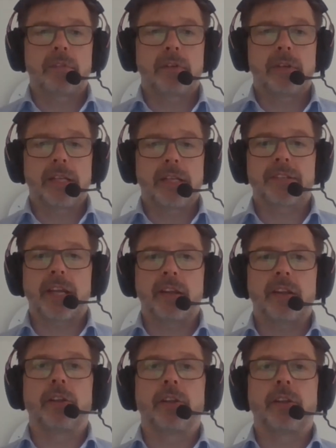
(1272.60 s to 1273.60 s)
let's say
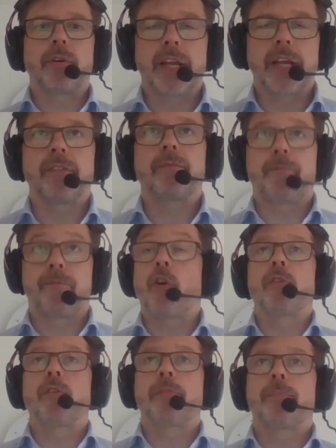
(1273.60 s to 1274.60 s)
learning for
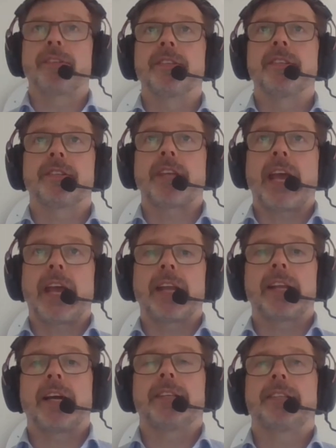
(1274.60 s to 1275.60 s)
both business
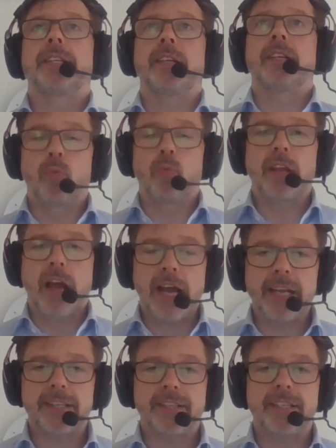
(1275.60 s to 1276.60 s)
and IT. We
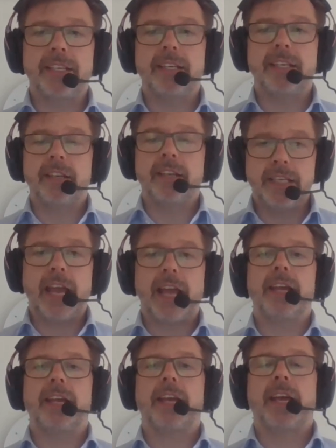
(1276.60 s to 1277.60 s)
IT
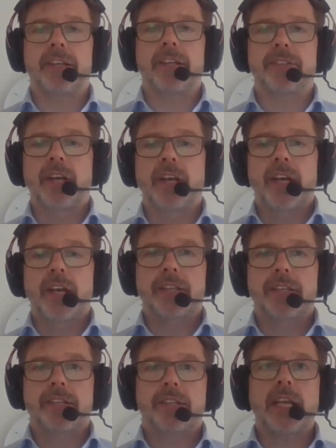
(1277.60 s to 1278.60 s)
EA has
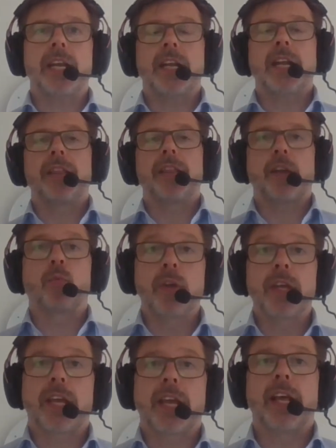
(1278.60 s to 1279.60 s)
seen that
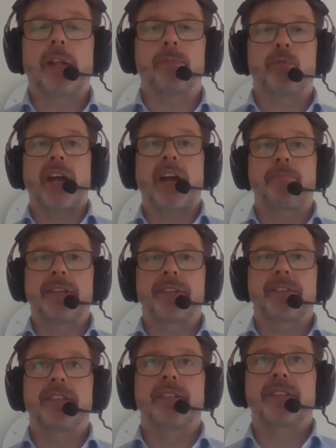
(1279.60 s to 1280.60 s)
we can help drive
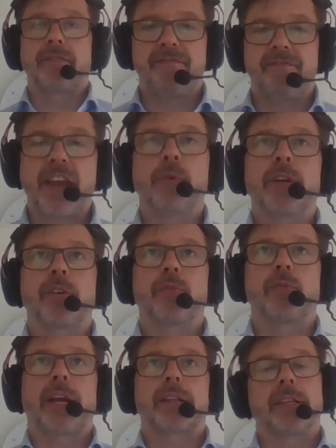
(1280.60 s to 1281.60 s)
business very
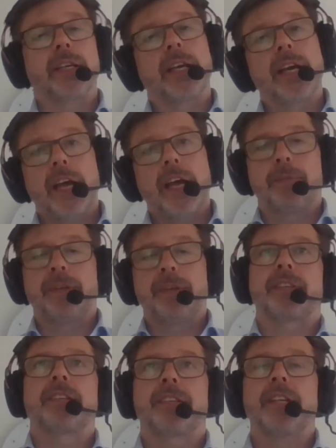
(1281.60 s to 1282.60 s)
directly, and
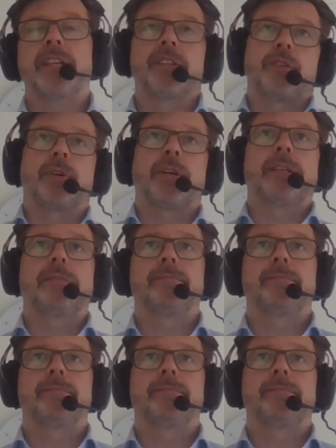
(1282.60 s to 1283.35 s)
business has seen us do it.